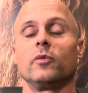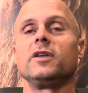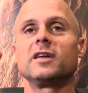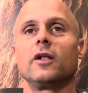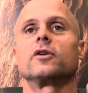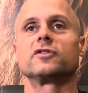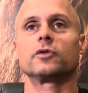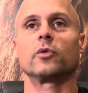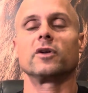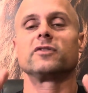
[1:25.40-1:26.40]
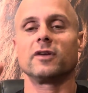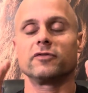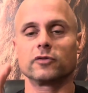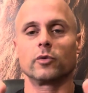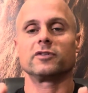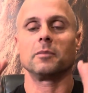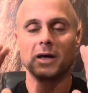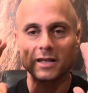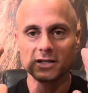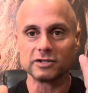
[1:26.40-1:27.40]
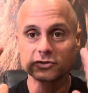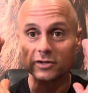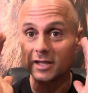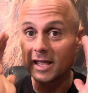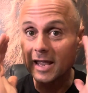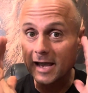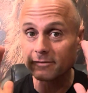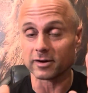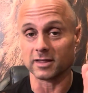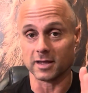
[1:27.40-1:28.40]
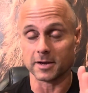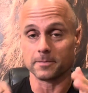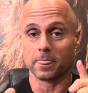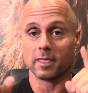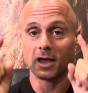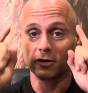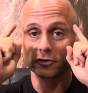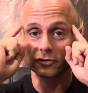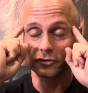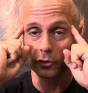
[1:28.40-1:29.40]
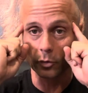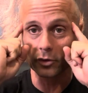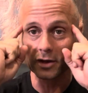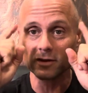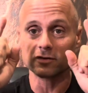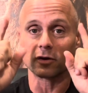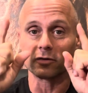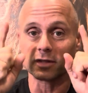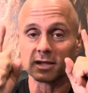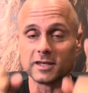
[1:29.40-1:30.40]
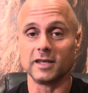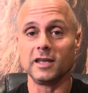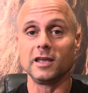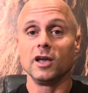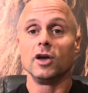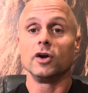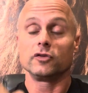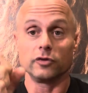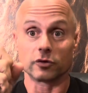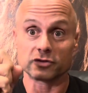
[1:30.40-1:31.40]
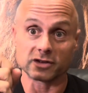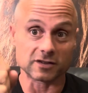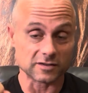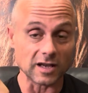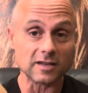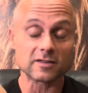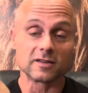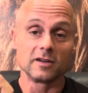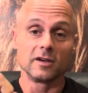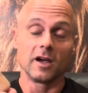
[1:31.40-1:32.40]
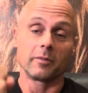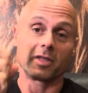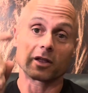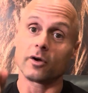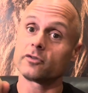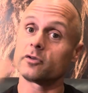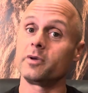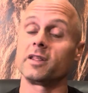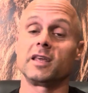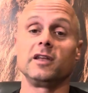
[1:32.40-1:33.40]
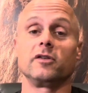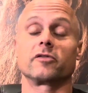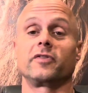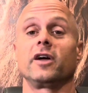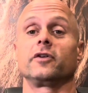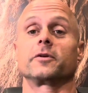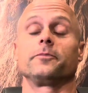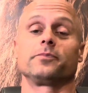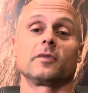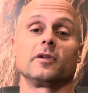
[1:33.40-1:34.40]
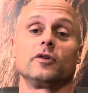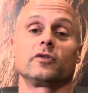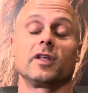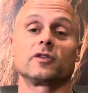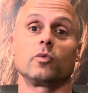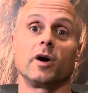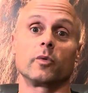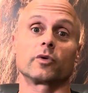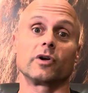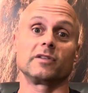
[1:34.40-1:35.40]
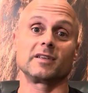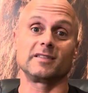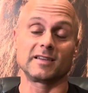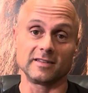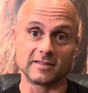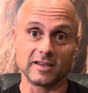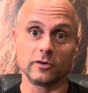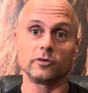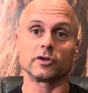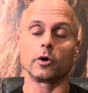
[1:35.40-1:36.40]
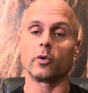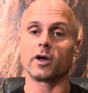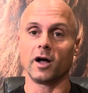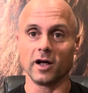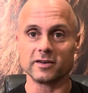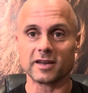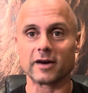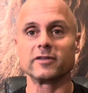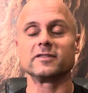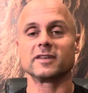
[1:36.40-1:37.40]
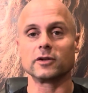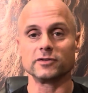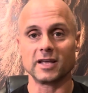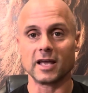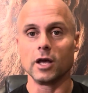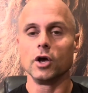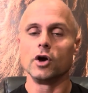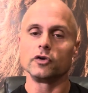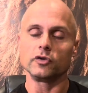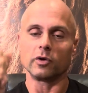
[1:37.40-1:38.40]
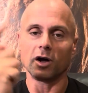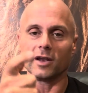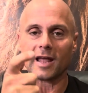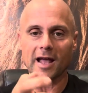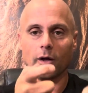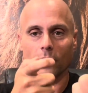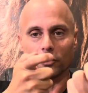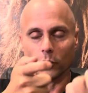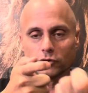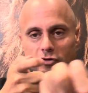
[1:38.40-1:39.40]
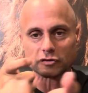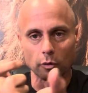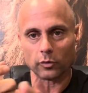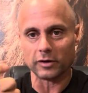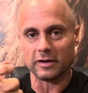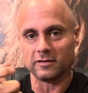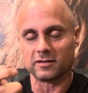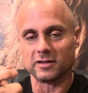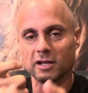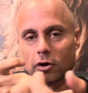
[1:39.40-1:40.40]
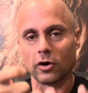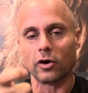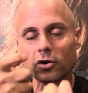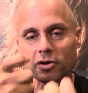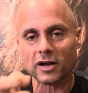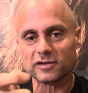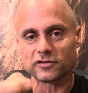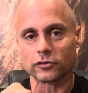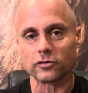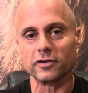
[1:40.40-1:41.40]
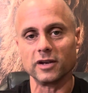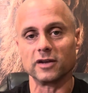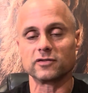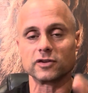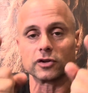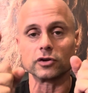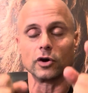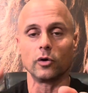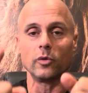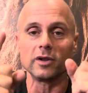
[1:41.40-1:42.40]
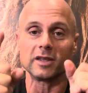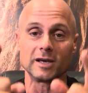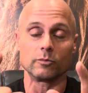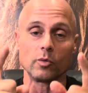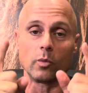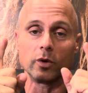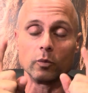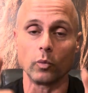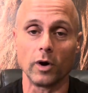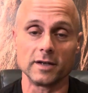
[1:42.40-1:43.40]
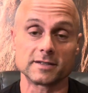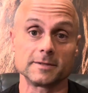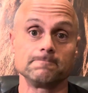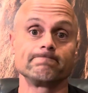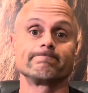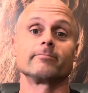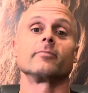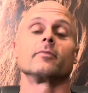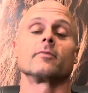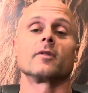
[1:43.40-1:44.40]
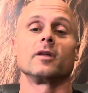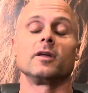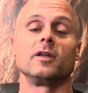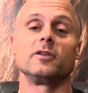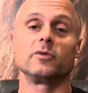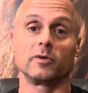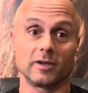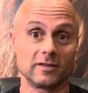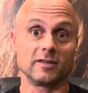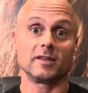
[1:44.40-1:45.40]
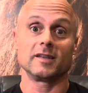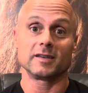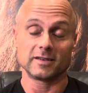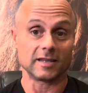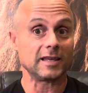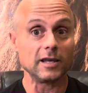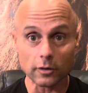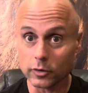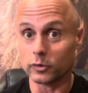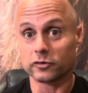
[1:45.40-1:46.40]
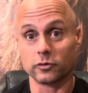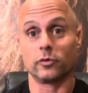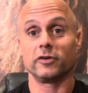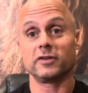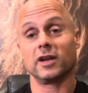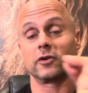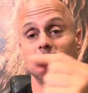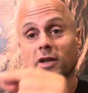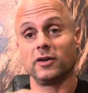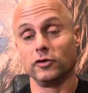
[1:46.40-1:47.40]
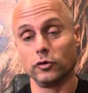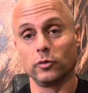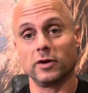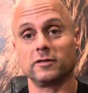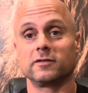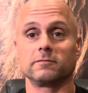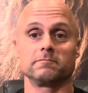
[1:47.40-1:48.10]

tell ourselves stories about literally everything. And your stories are the key to your success. They can also be the key to your failure. So that's why we're going to continue to go on a hunt every single day to hunt out those stories that are not serving us, to go and get what we want. To kill those stories and create new ones.